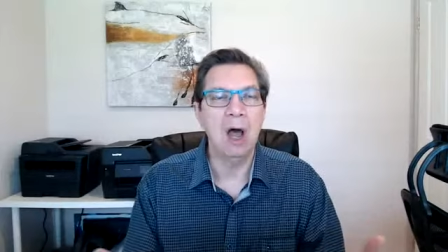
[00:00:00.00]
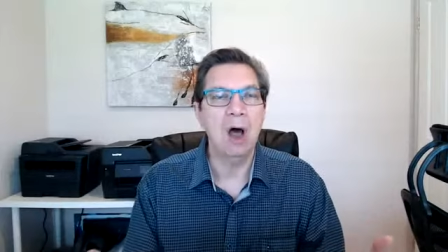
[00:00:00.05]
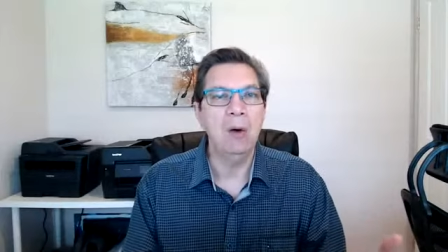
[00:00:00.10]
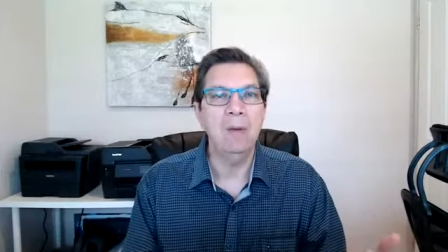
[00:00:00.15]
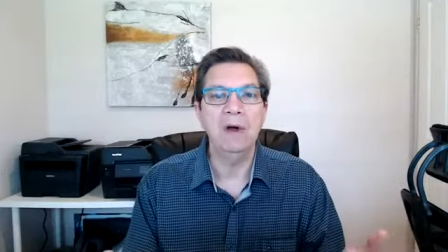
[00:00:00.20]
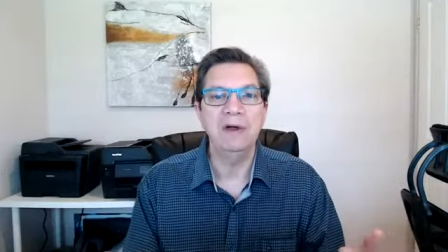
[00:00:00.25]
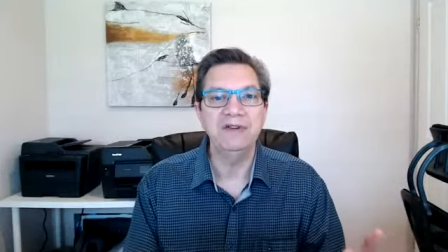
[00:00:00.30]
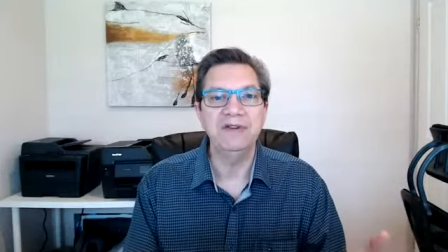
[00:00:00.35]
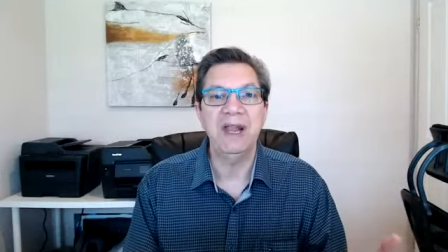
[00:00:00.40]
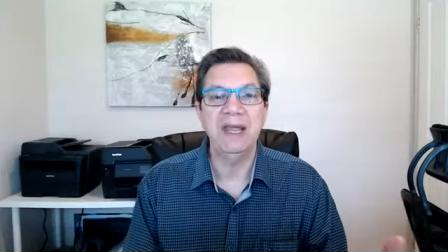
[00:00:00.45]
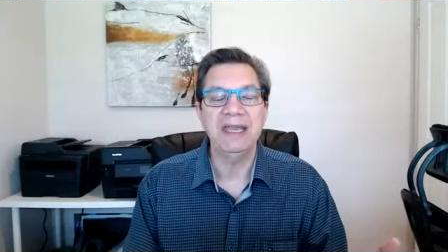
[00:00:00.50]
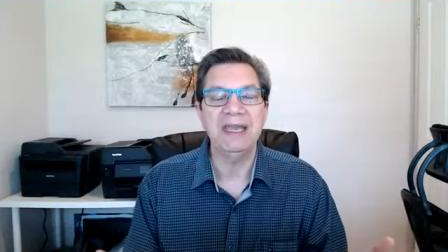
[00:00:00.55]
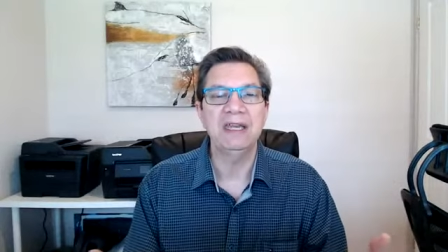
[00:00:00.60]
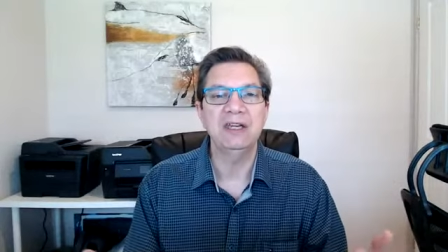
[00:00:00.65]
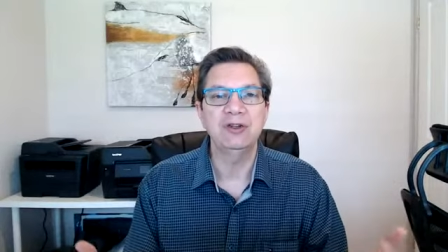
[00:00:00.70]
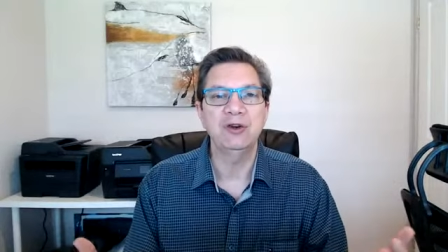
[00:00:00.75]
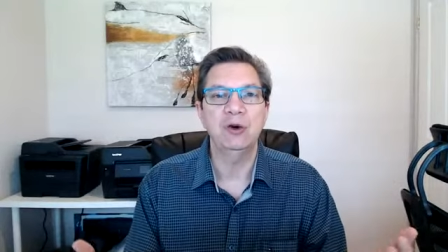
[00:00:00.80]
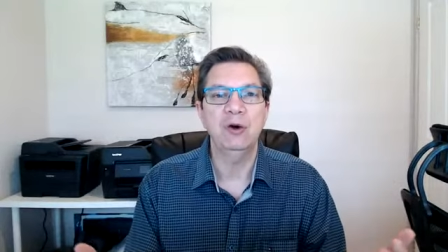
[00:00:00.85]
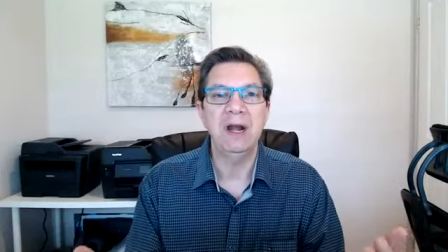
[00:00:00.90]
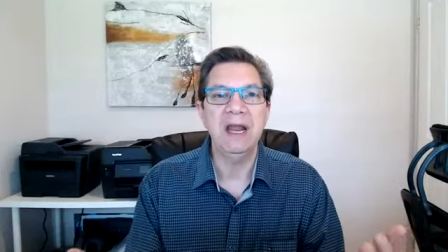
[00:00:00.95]
almost like a
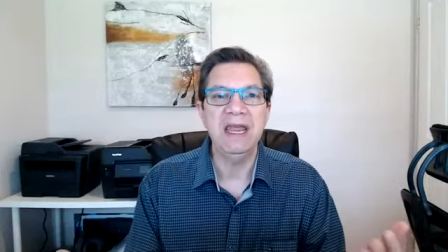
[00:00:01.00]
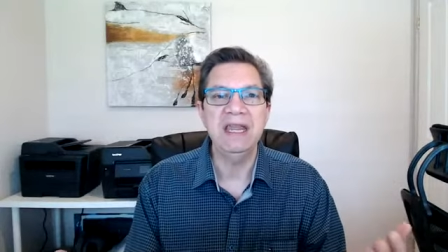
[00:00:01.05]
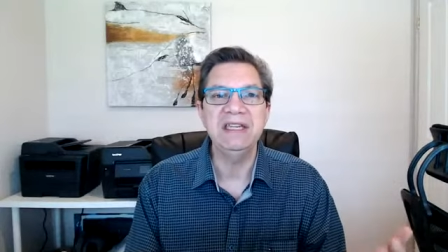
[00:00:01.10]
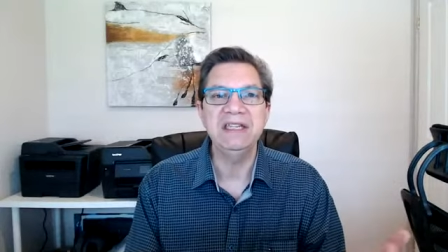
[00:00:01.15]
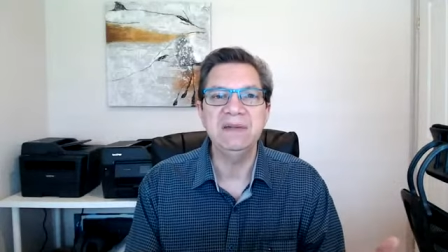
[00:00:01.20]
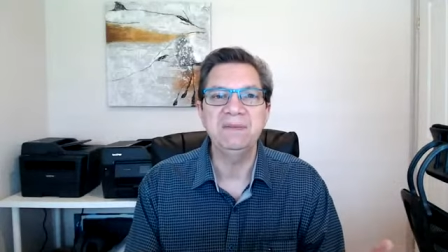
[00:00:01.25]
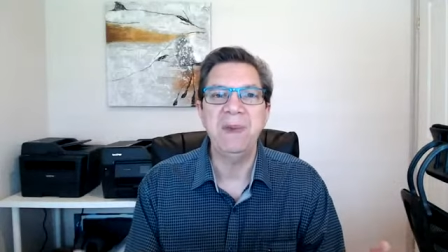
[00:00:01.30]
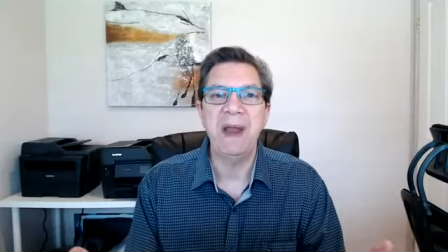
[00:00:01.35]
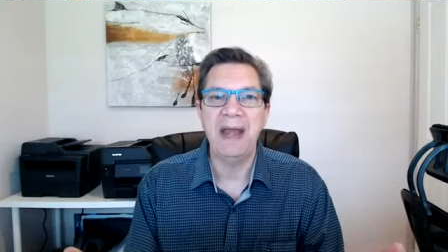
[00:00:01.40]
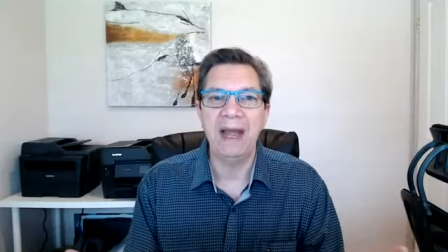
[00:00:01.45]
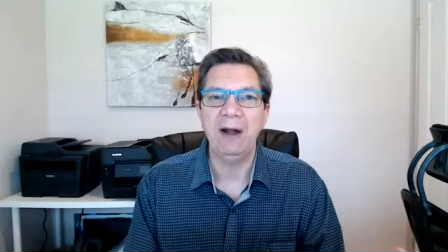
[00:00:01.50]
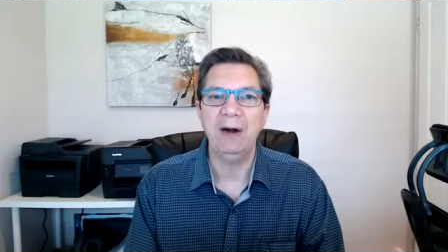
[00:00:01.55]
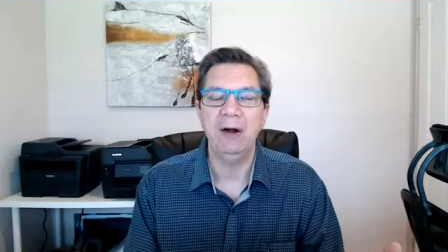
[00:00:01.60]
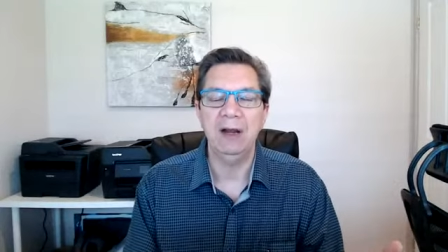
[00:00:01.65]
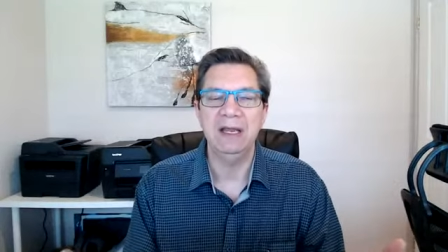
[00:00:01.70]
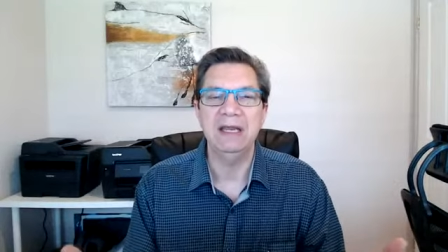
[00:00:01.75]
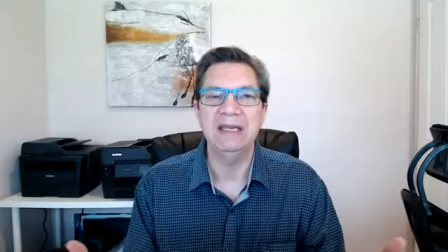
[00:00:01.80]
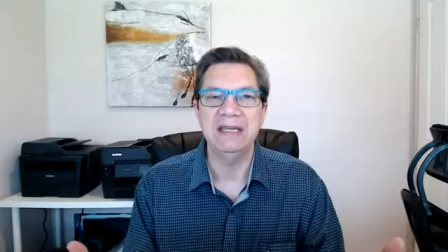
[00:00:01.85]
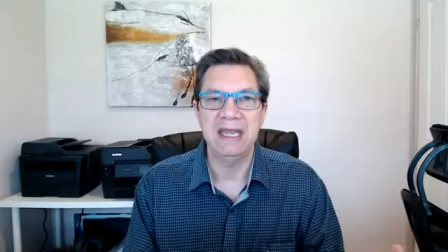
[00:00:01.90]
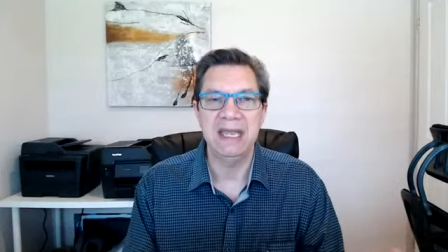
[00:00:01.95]

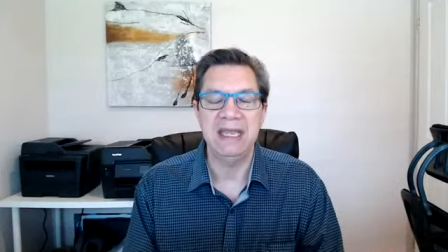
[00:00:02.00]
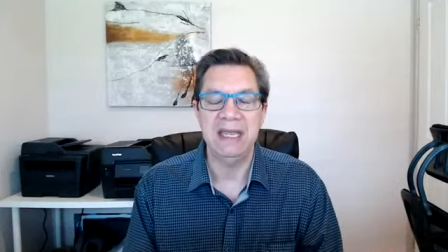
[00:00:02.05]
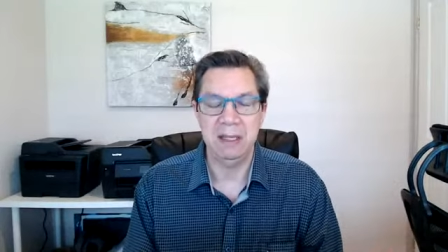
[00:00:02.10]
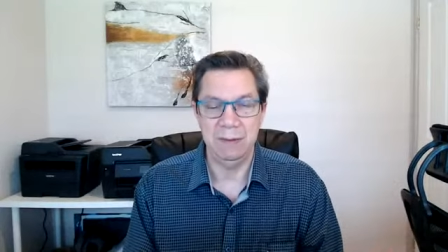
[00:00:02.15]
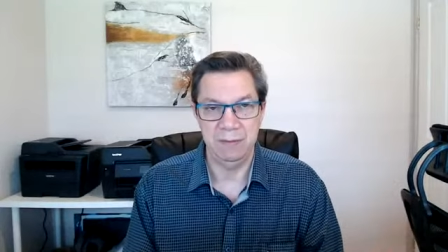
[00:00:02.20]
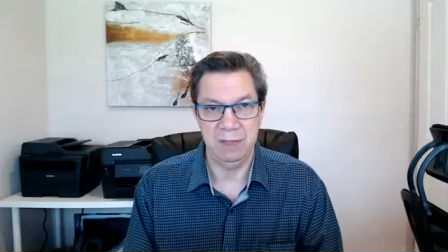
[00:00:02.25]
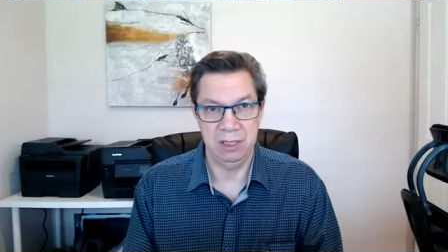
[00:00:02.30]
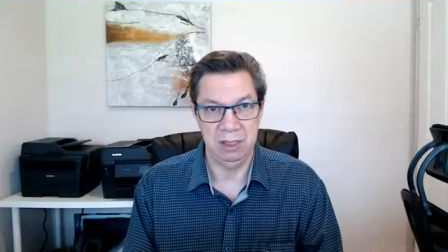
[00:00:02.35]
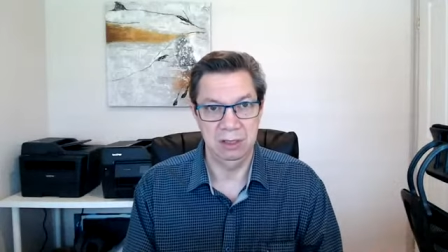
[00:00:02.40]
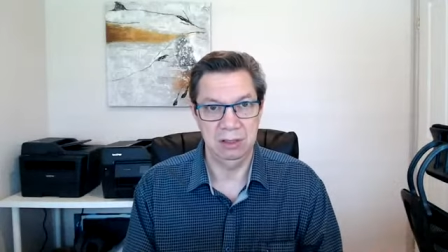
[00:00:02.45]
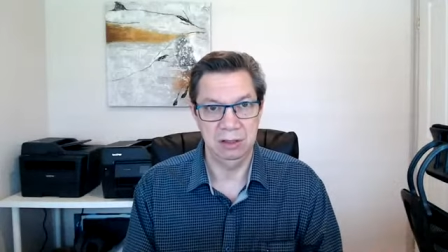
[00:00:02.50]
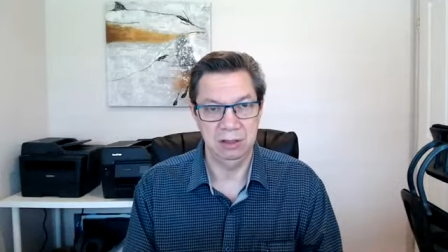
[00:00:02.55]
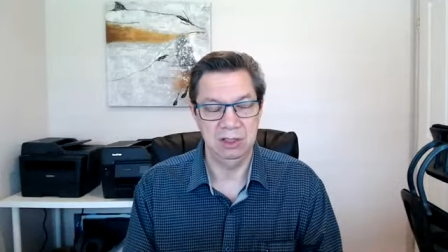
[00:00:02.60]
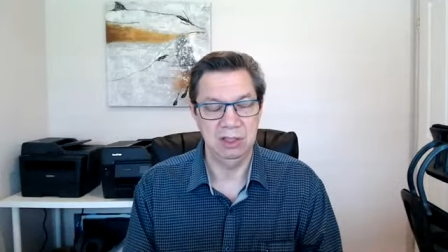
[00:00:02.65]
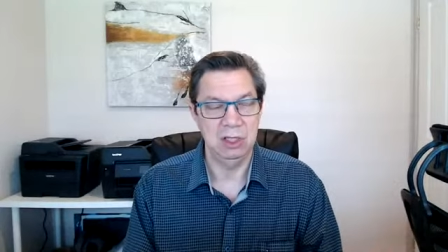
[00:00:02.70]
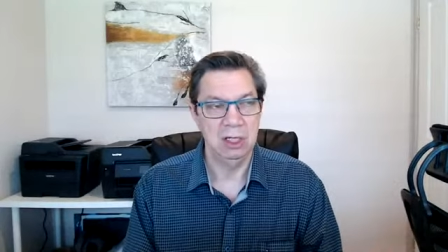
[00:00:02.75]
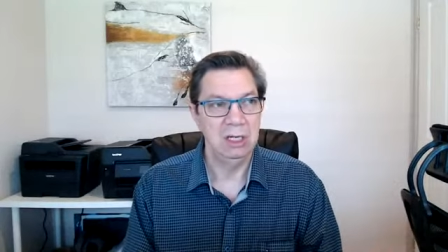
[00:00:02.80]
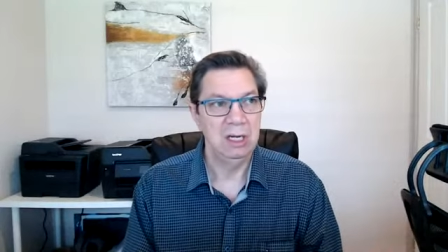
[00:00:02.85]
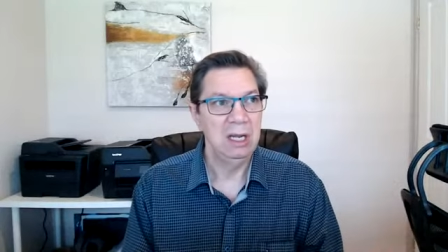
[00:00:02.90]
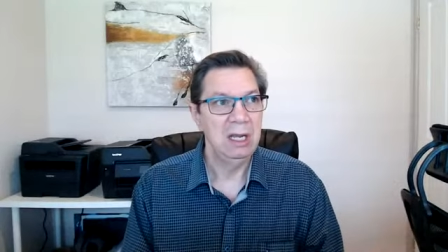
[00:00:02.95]
transparent
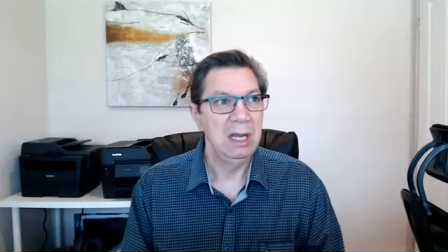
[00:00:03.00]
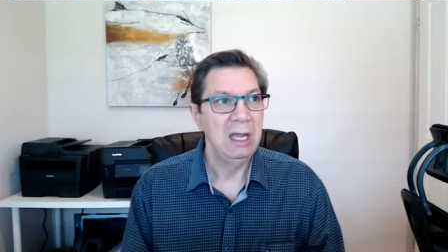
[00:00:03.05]
image